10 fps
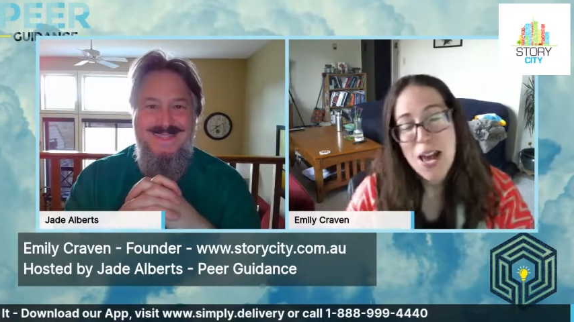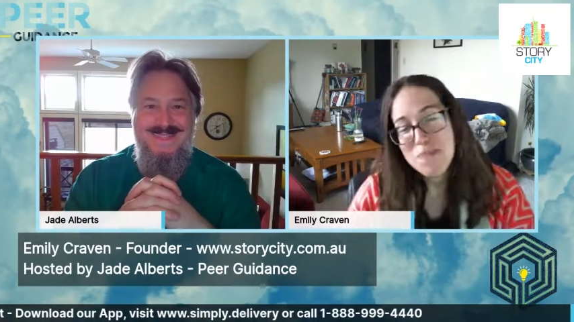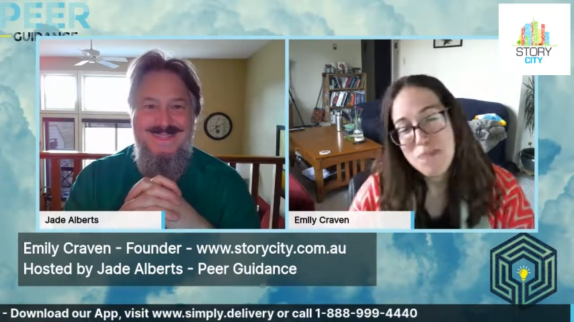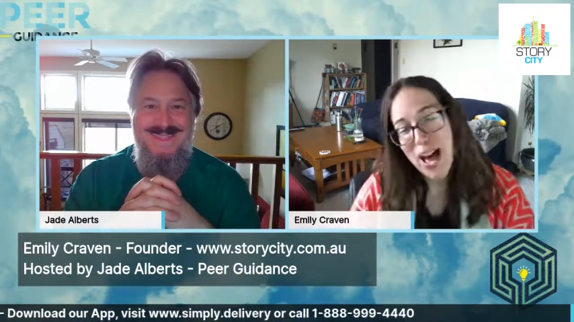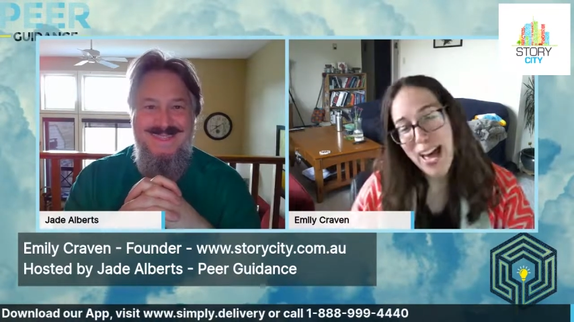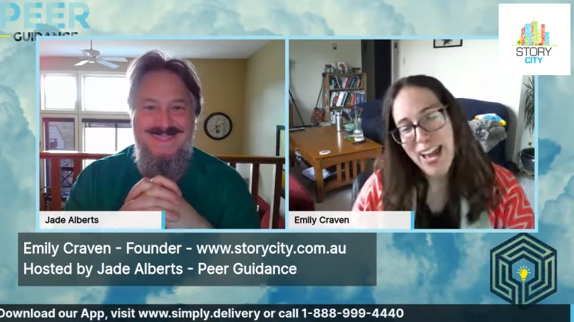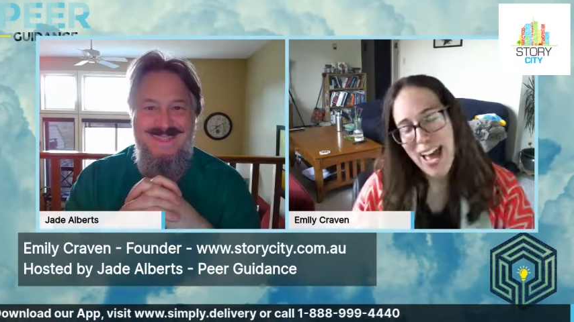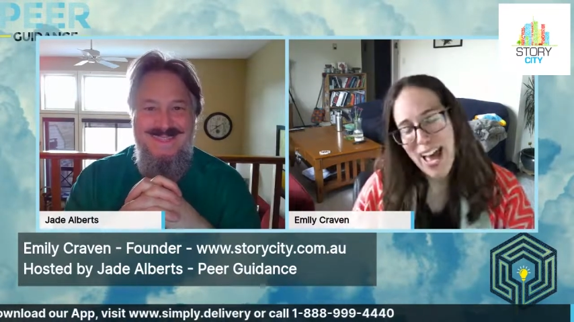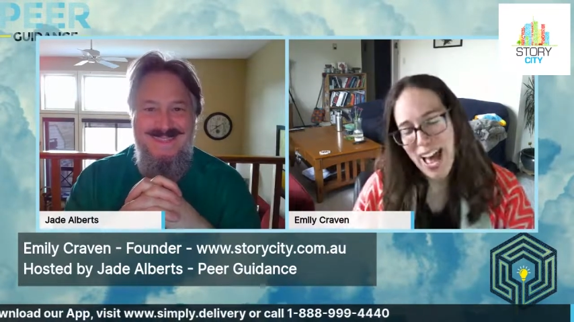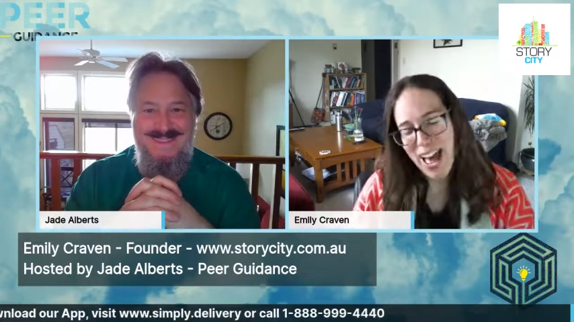Speaker 1: But
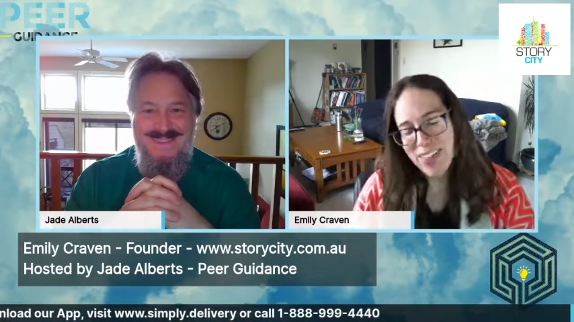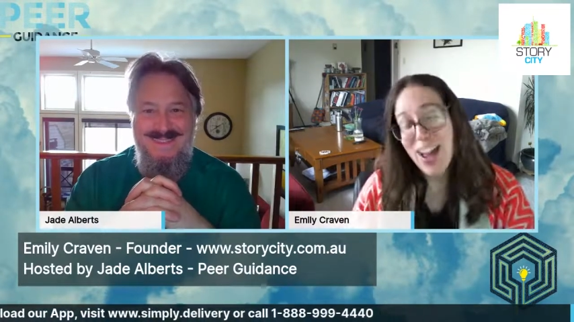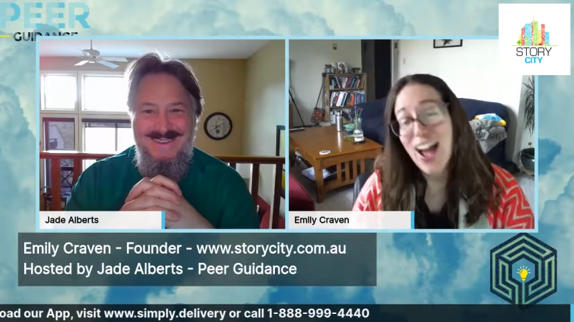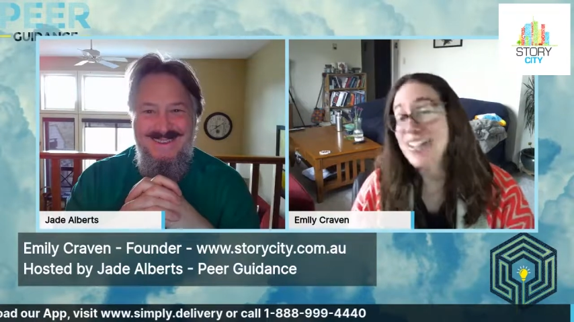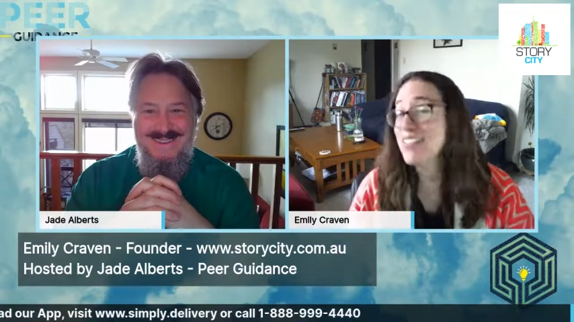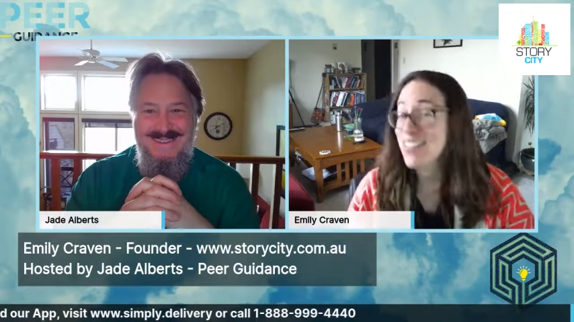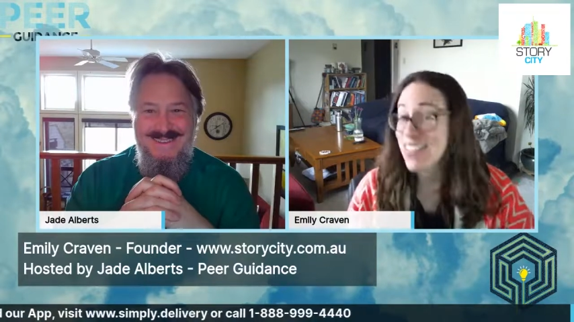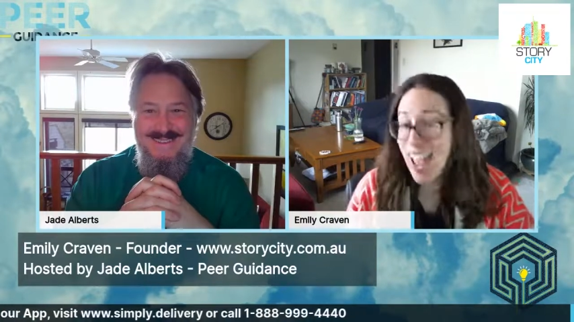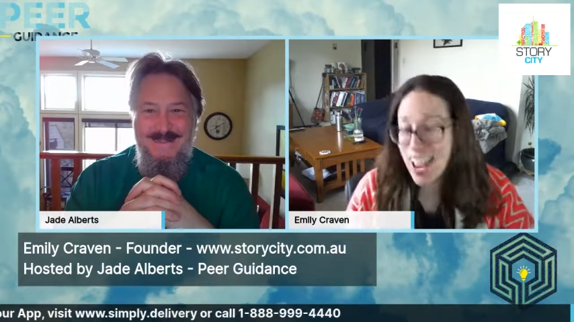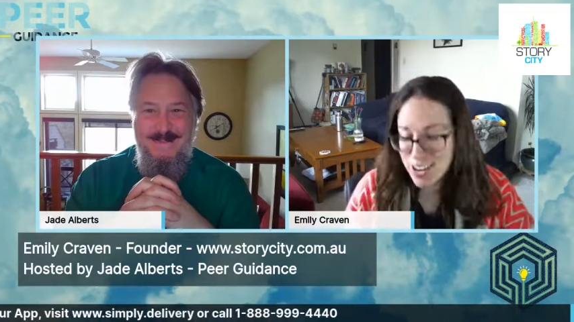uh, the idea at
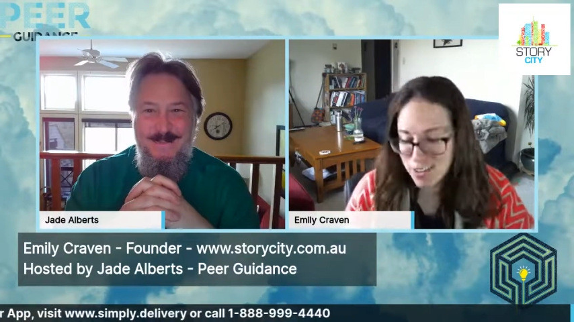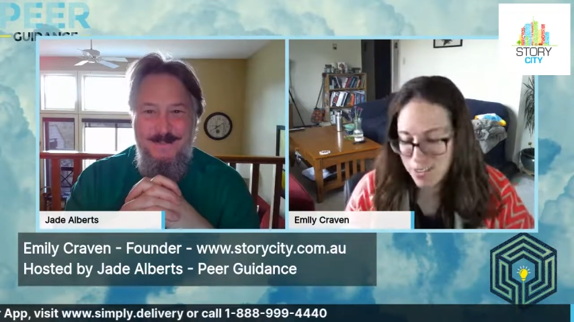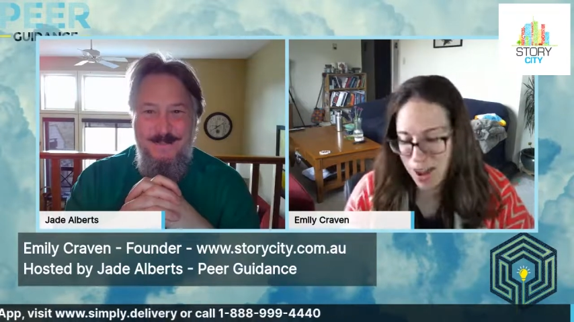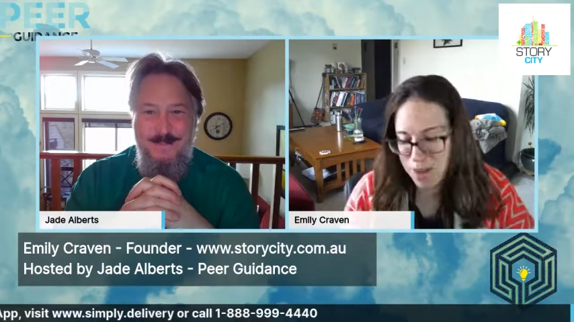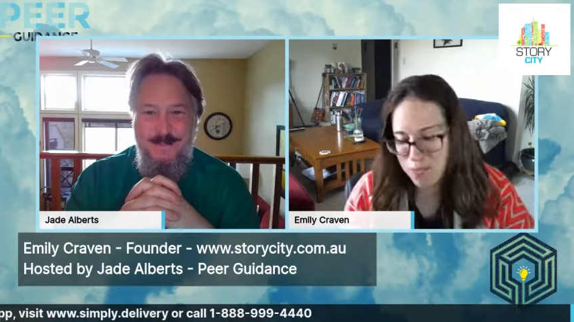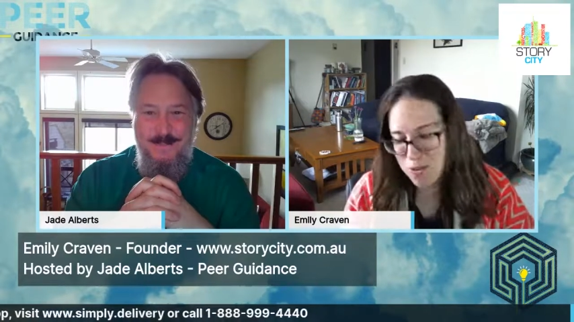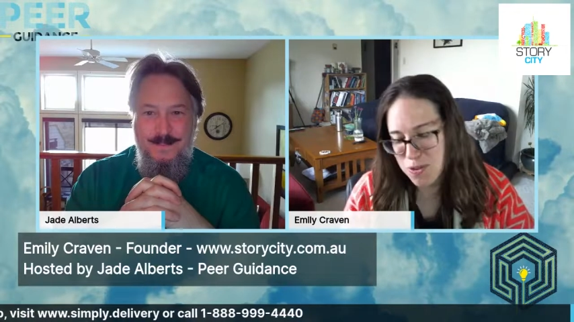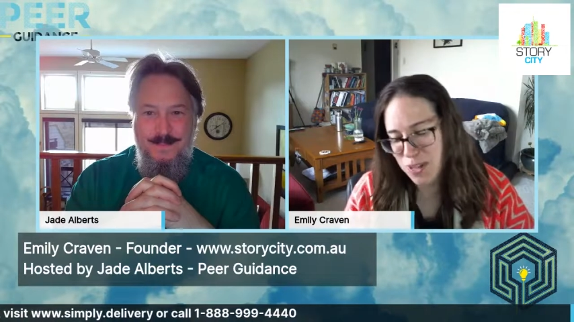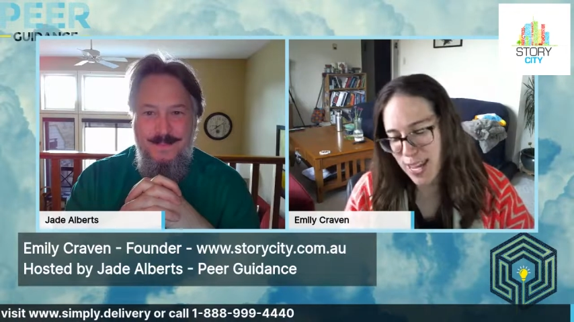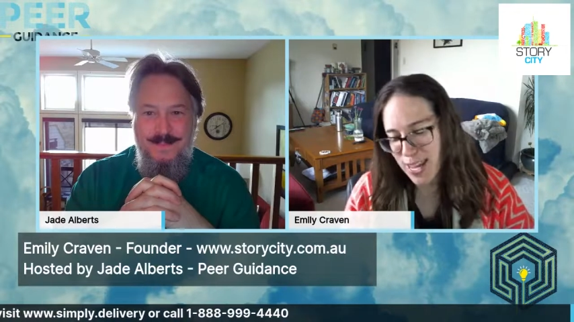the end of
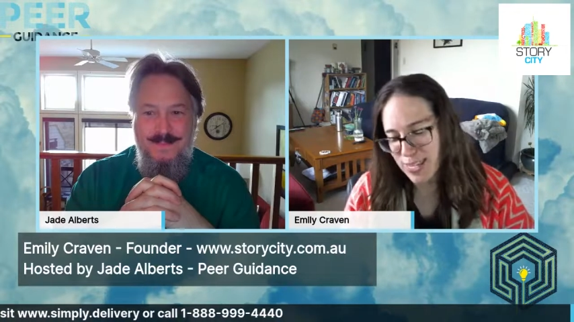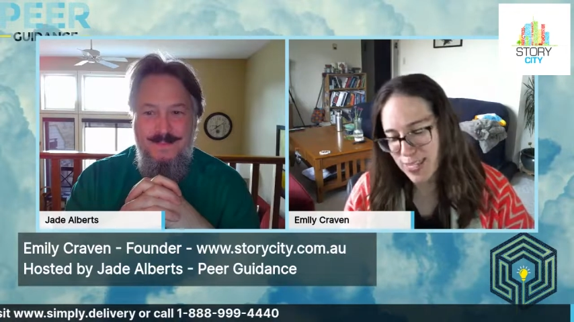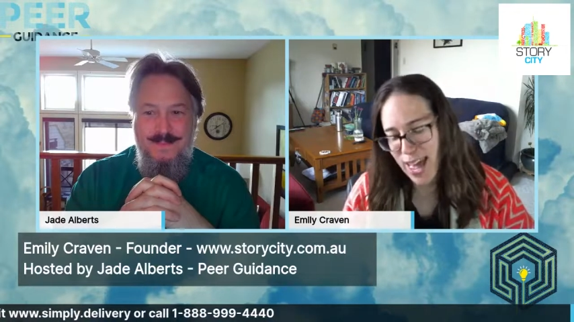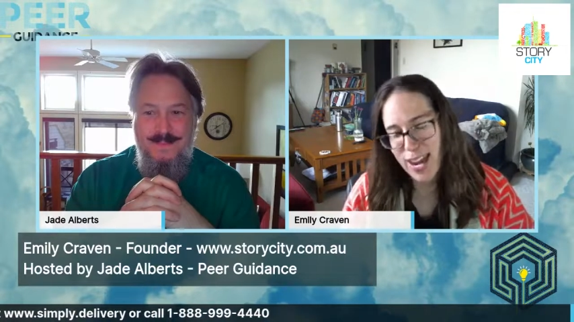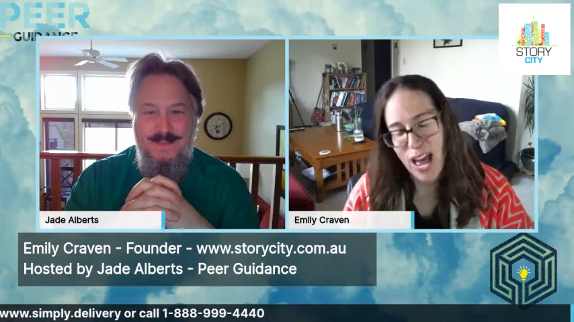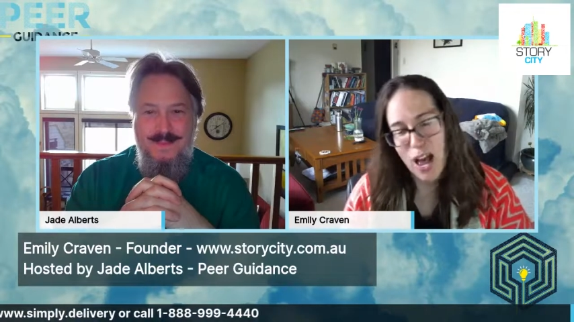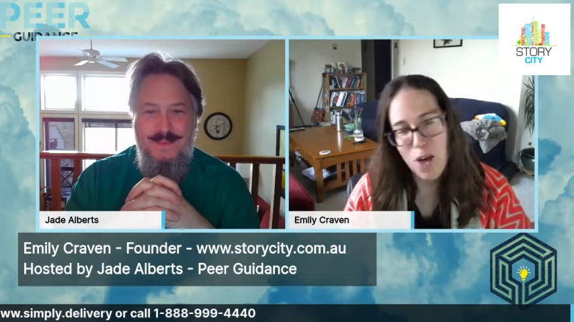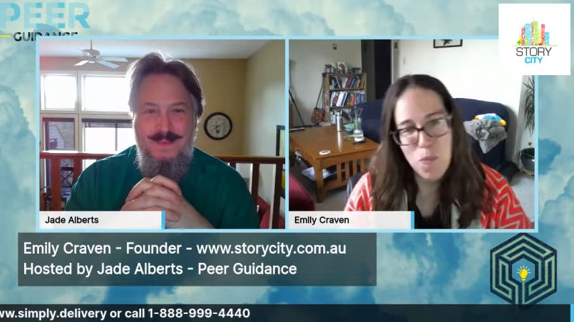April is that uh,